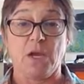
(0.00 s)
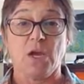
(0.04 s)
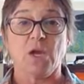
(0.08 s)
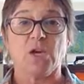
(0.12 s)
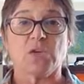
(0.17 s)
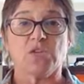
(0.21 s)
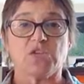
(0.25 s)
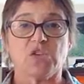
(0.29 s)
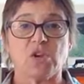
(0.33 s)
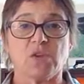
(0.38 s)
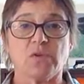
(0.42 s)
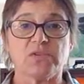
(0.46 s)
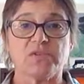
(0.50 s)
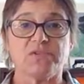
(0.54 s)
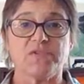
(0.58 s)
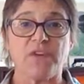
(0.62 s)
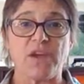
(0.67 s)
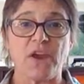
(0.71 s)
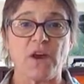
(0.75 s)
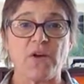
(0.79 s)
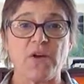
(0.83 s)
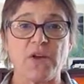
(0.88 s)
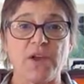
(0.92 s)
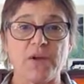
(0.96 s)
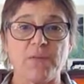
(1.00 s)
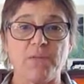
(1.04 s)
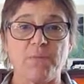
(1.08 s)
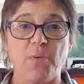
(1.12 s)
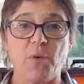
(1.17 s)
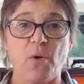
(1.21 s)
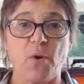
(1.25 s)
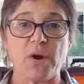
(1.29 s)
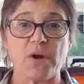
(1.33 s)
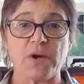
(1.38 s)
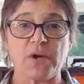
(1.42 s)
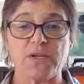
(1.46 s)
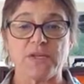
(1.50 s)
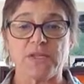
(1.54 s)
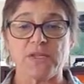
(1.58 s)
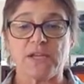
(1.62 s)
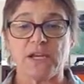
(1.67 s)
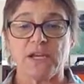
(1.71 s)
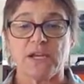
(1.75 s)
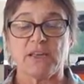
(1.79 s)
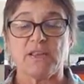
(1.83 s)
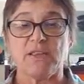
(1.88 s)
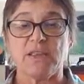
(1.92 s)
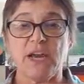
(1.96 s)
So it's very important
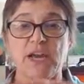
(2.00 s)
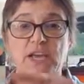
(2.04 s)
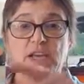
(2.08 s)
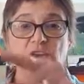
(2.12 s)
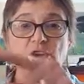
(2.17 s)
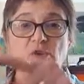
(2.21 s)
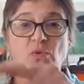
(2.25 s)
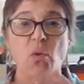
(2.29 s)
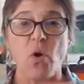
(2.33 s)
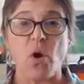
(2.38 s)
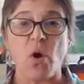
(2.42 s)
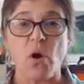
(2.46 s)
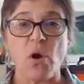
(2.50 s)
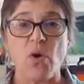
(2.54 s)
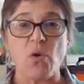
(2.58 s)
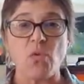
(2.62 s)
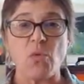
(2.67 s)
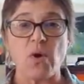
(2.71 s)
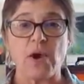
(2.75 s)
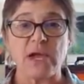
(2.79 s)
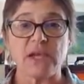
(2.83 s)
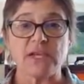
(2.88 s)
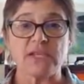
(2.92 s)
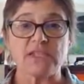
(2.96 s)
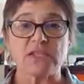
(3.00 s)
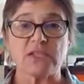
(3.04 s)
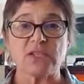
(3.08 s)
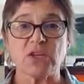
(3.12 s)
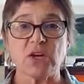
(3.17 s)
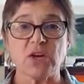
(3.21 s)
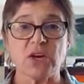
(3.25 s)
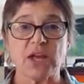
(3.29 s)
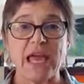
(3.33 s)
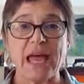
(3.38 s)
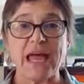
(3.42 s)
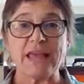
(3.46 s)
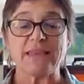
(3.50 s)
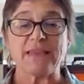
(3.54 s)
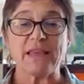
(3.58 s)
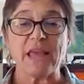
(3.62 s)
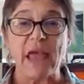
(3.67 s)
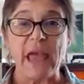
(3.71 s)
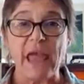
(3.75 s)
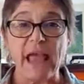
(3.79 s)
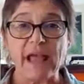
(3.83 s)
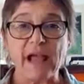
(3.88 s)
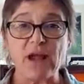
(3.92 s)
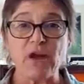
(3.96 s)
that you always look at
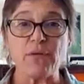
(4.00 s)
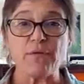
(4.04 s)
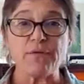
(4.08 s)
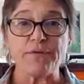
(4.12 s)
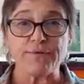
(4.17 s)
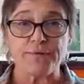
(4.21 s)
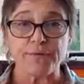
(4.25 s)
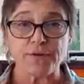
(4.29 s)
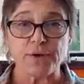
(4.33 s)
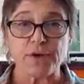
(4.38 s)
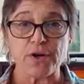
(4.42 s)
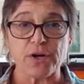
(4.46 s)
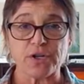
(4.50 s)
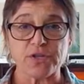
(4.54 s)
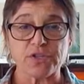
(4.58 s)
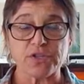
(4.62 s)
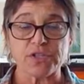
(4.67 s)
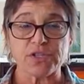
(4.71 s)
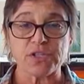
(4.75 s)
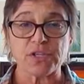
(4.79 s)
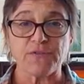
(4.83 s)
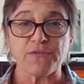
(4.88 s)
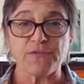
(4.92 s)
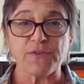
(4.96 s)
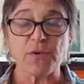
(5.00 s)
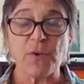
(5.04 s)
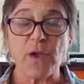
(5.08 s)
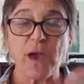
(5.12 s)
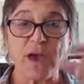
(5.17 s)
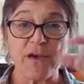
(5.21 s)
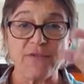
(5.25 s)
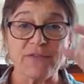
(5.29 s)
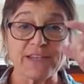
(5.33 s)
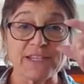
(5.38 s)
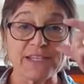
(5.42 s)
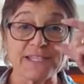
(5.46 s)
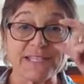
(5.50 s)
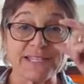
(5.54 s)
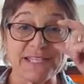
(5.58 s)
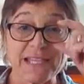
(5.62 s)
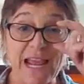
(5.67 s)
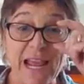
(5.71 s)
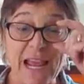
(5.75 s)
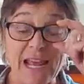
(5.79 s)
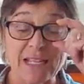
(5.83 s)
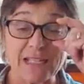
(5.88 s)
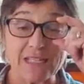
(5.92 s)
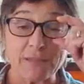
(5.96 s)
the ankle first if you have a
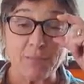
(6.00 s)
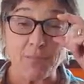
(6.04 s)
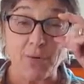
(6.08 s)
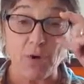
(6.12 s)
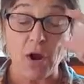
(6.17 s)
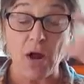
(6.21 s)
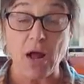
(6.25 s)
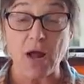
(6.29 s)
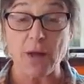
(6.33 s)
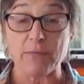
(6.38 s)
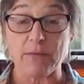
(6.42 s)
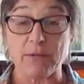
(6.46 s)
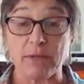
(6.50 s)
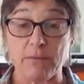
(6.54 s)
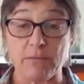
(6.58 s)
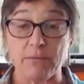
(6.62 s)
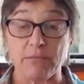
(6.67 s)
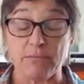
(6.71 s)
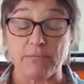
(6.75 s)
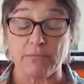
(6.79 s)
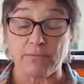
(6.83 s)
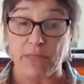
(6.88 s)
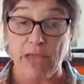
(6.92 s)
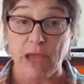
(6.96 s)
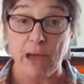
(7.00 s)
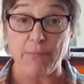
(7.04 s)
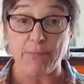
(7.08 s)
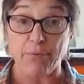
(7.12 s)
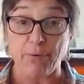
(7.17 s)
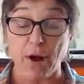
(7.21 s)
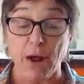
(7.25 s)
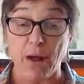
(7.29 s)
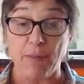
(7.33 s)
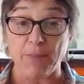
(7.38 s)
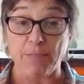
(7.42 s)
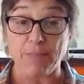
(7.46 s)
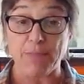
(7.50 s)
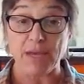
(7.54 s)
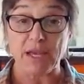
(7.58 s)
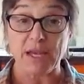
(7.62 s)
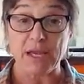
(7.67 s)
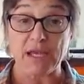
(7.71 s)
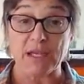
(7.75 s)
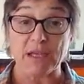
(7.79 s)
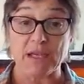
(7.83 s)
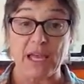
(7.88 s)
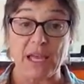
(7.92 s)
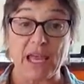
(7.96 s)
stance problem. That problem
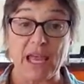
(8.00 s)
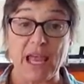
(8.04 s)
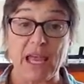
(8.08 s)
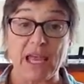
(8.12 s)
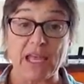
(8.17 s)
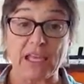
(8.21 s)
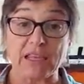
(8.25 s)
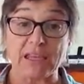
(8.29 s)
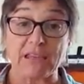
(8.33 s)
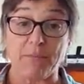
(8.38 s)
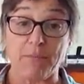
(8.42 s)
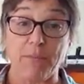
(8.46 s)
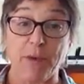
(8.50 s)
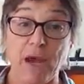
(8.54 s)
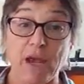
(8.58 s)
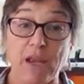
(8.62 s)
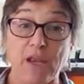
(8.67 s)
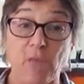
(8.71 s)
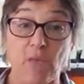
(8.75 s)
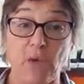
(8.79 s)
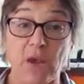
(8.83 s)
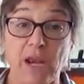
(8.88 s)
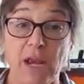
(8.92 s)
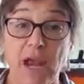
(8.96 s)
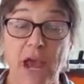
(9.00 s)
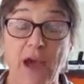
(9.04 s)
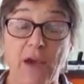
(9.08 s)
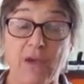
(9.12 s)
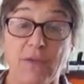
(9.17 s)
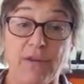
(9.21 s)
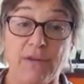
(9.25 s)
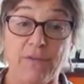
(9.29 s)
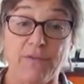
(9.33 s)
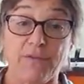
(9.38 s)
being they can't get the body weight out in